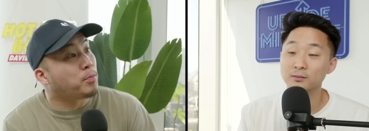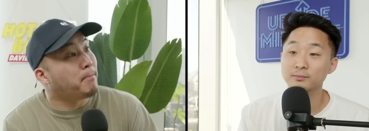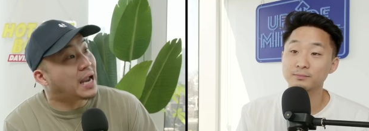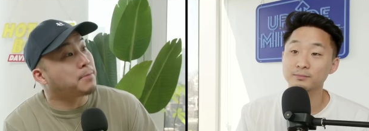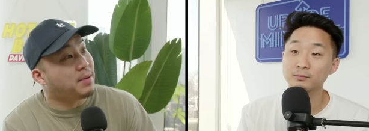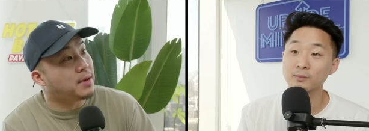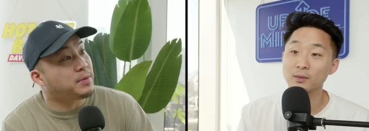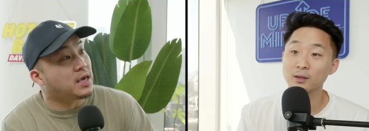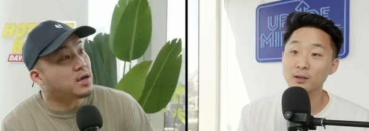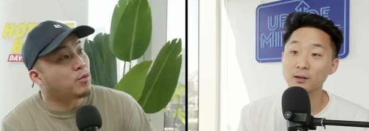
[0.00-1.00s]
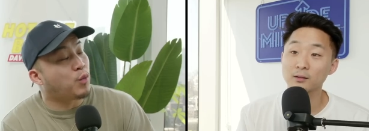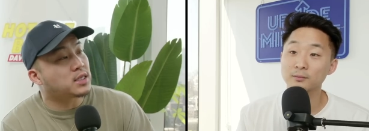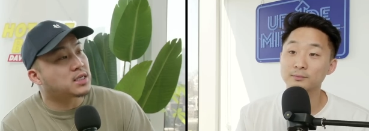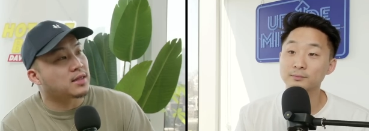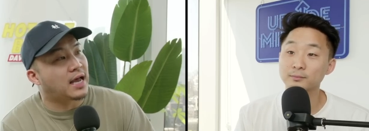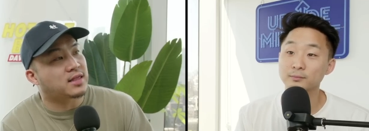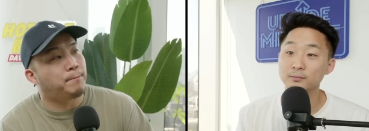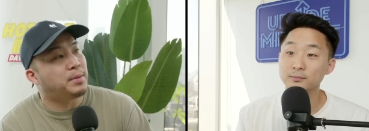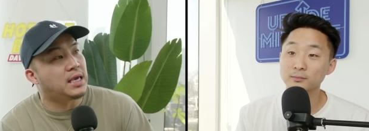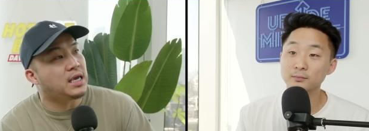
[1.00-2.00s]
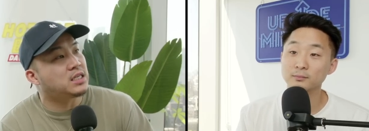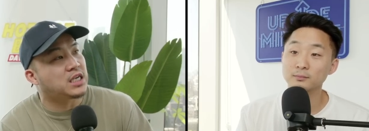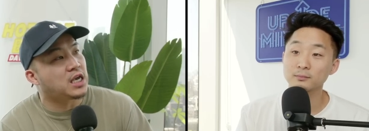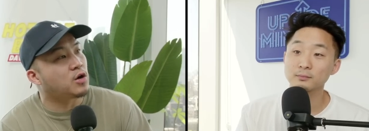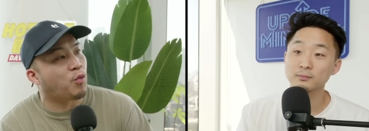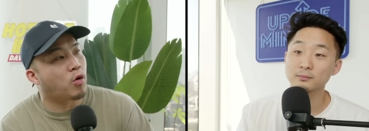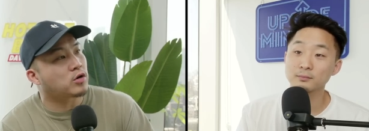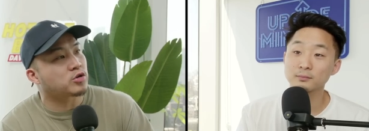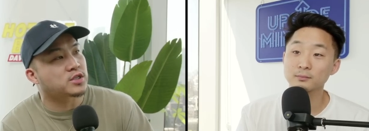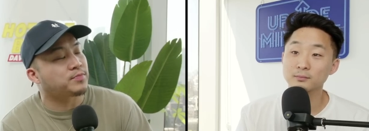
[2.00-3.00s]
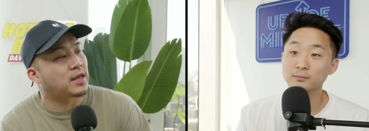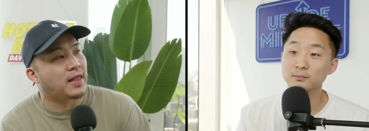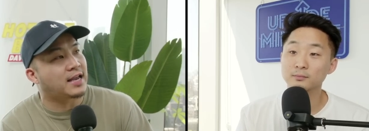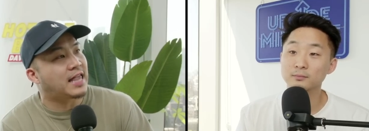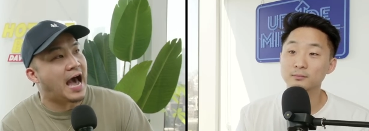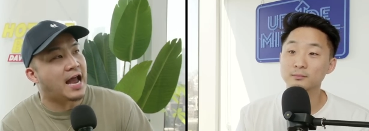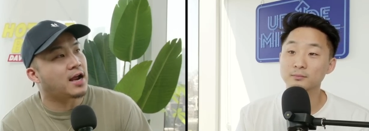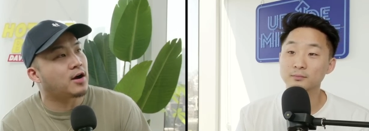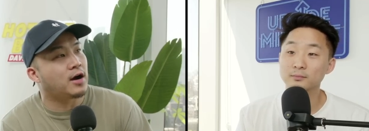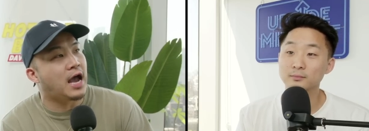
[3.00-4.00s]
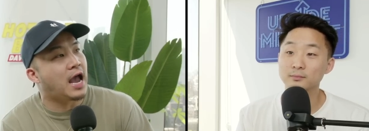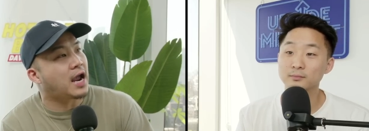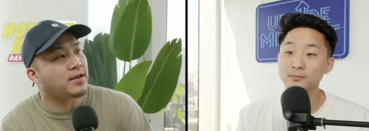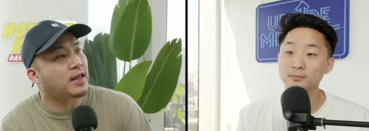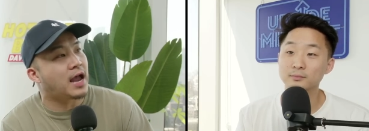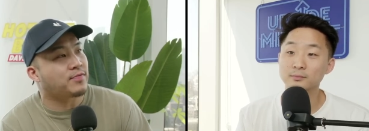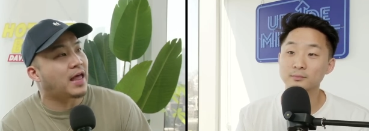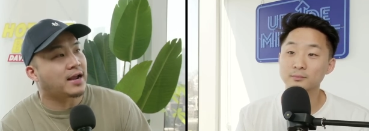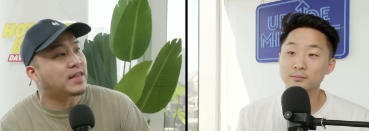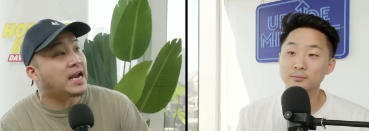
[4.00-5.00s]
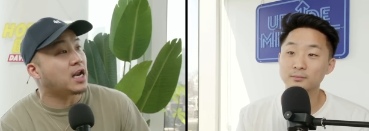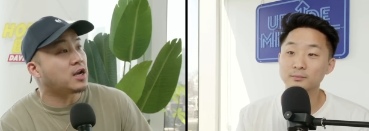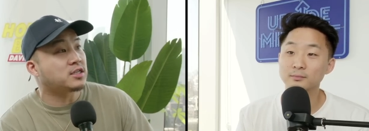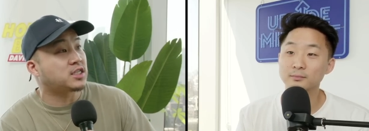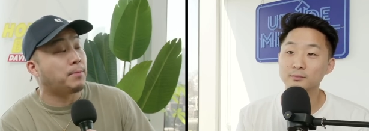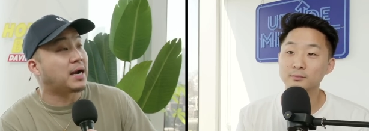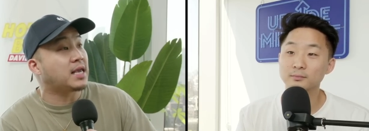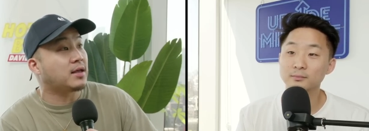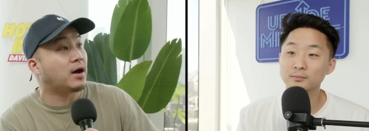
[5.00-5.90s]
Speaker 1: Mike Bibby went to like the B E T Awards or something like that. And, and like they didn't, somebody